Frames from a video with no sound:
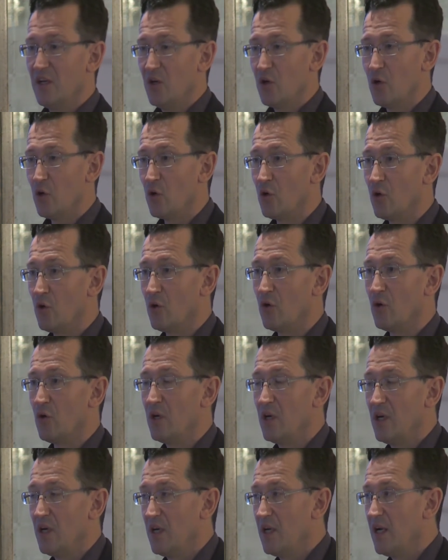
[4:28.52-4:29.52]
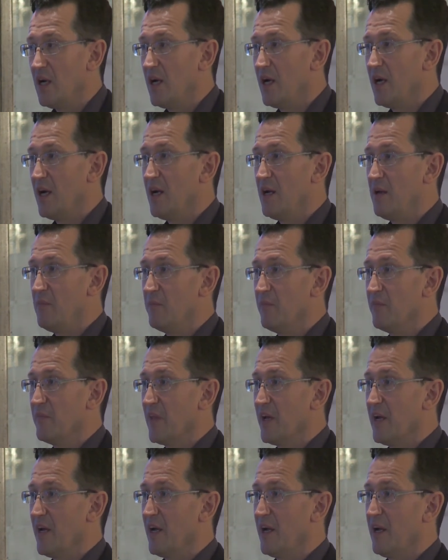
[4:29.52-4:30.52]
or
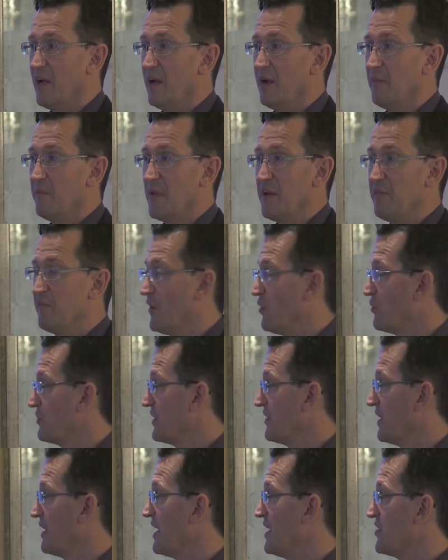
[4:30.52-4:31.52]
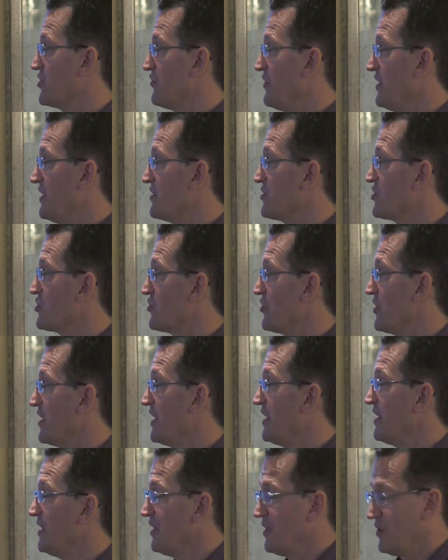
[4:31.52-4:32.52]
involved in the leisure
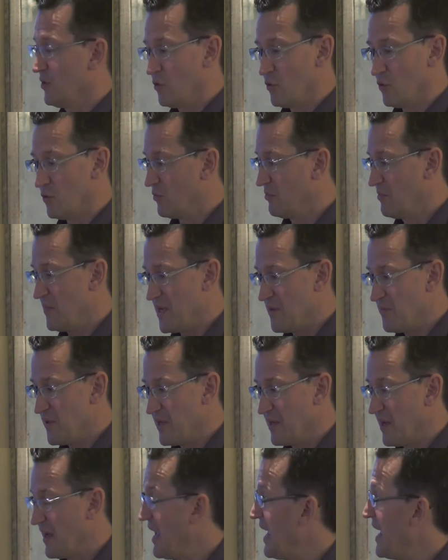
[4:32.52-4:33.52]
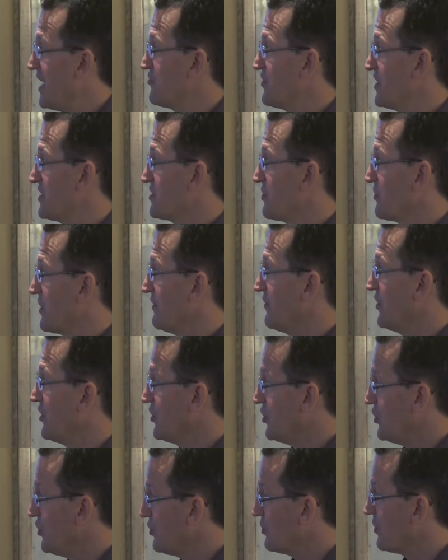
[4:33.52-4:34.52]
industry or maybe a hairdresser or whatever,
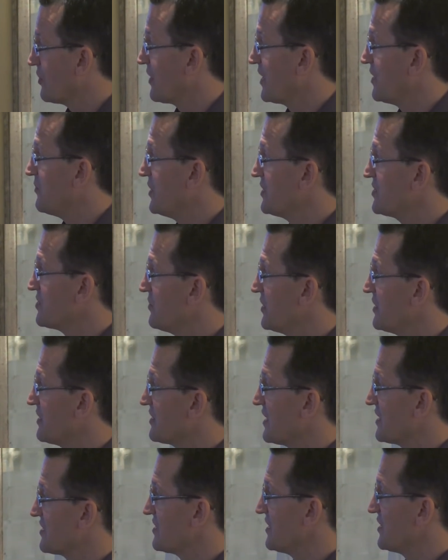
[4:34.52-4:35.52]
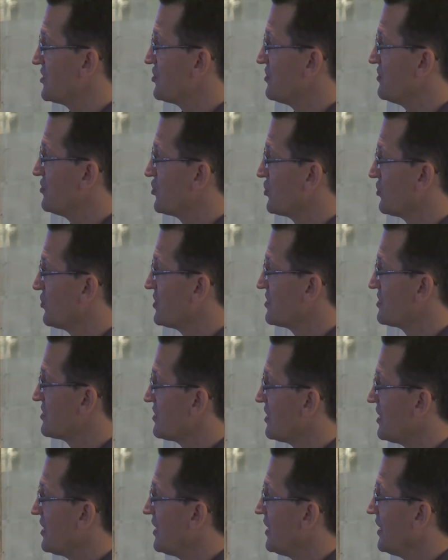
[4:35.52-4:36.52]
you are aiming to be the destination in choice
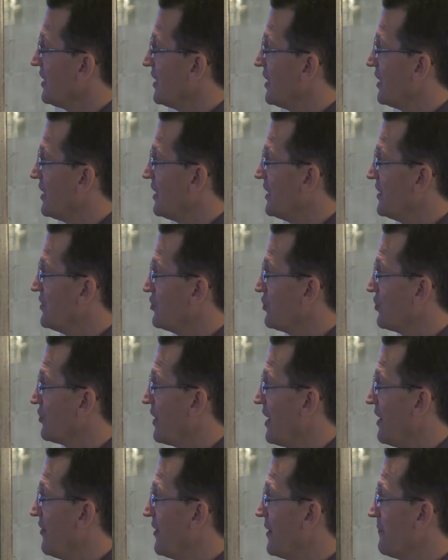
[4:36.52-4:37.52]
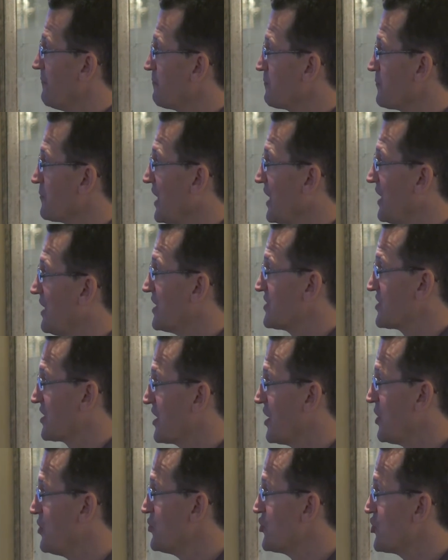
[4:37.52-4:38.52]
in your area. As a
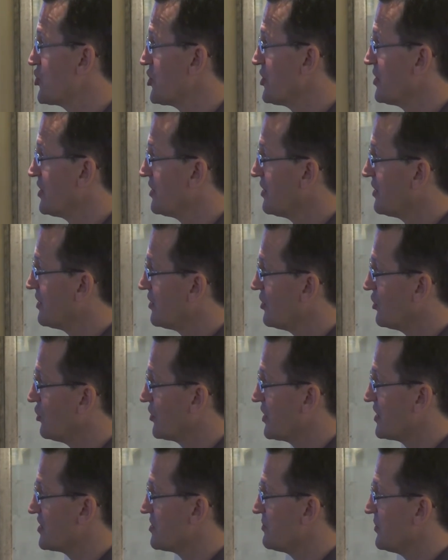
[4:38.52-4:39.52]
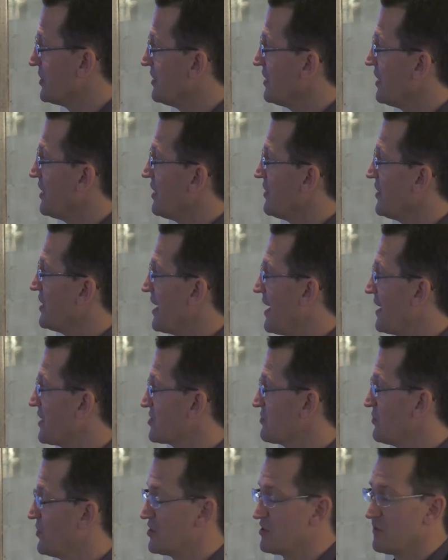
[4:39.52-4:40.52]
coach, you're looking to be the
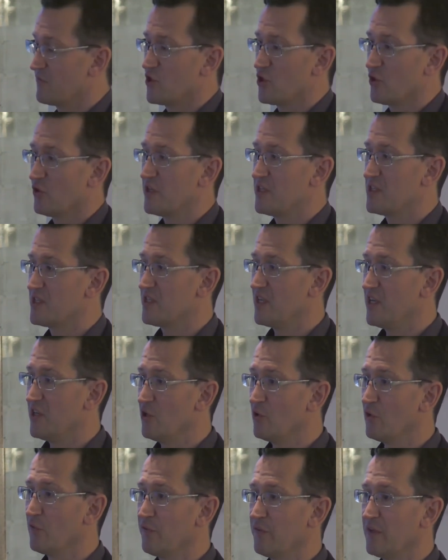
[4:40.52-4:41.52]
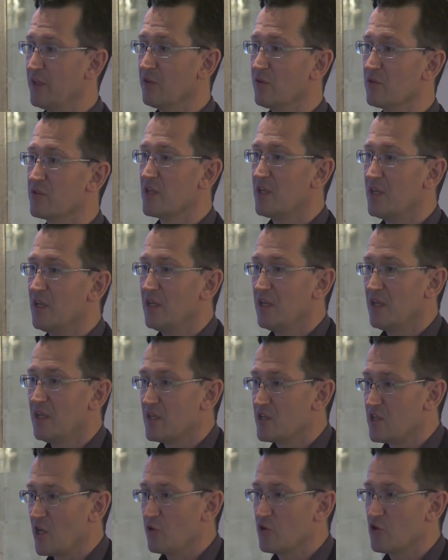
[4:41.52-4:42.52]
expert of choice in your field.
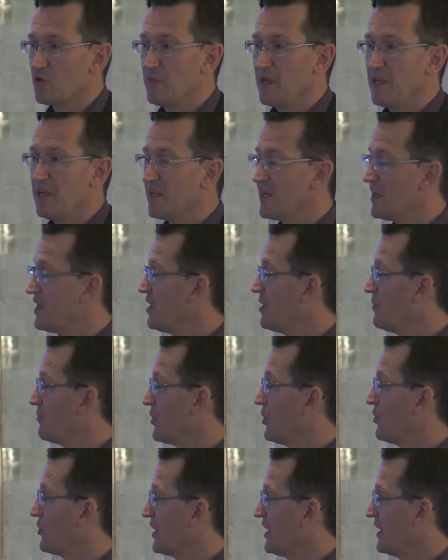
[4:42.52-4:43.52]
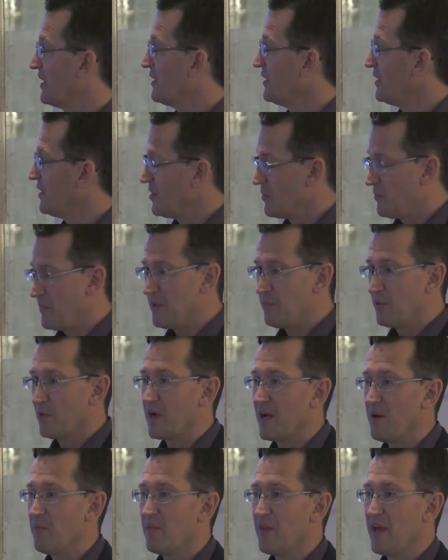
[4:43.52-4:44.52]
Social media, blogging, people
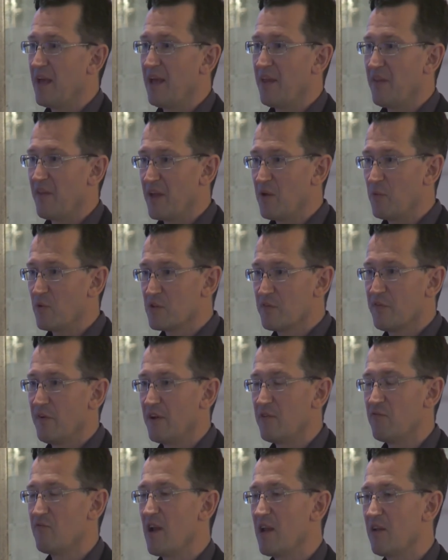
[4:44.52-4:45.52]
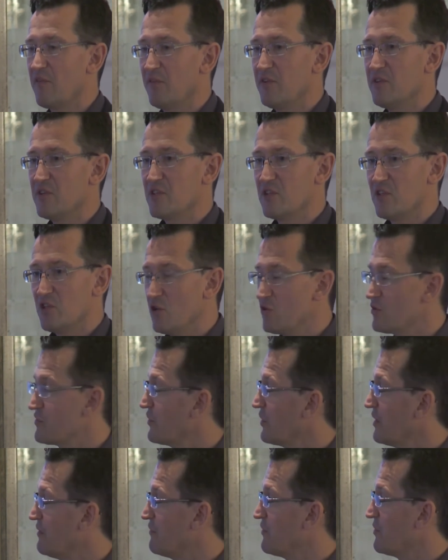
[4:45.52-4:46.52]
come there, they want to find relevant,
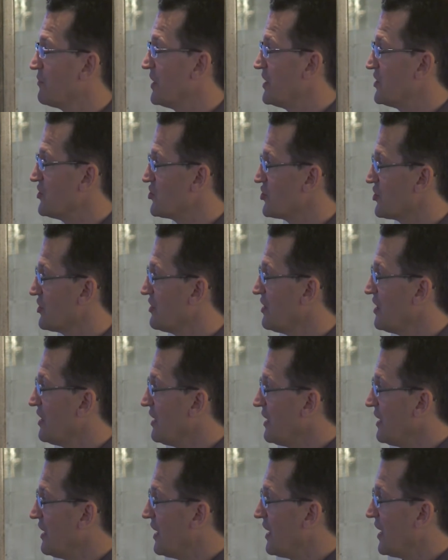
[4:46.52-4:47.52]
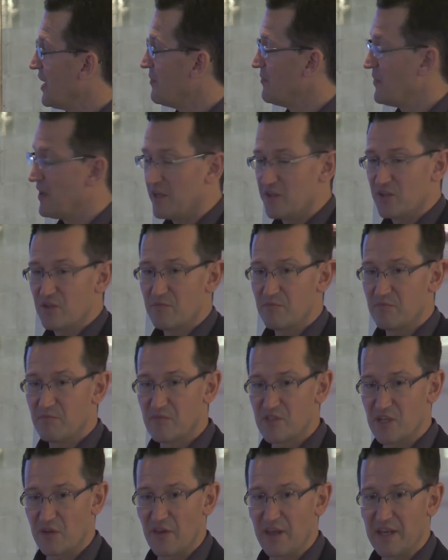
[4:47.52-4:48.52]
useful information and
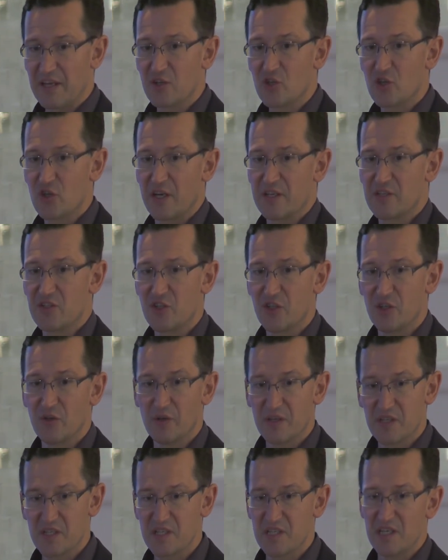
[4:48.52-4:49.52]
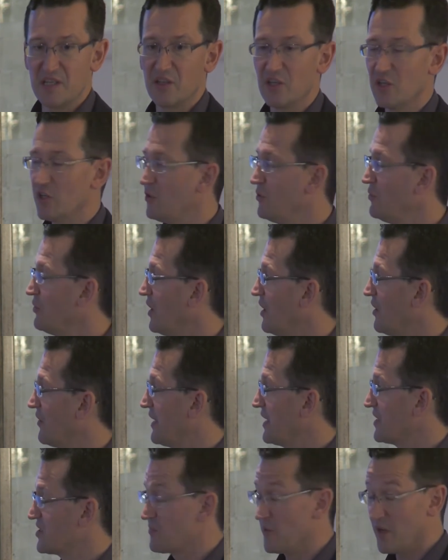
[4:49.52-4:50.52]
so that they can trust you and see that you are an
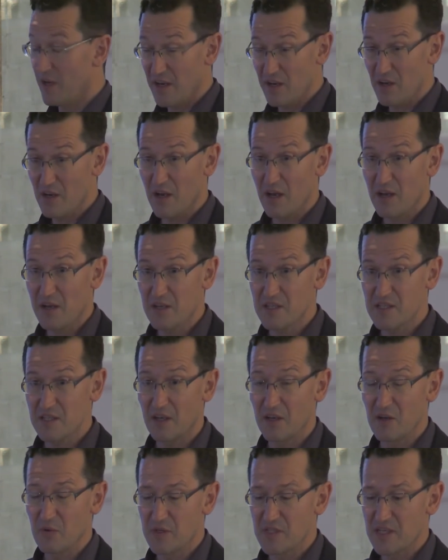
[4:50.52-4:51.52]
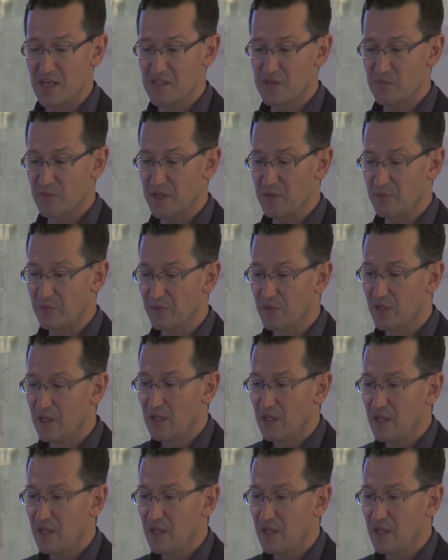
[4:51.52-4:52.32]
expert. And I always say to people,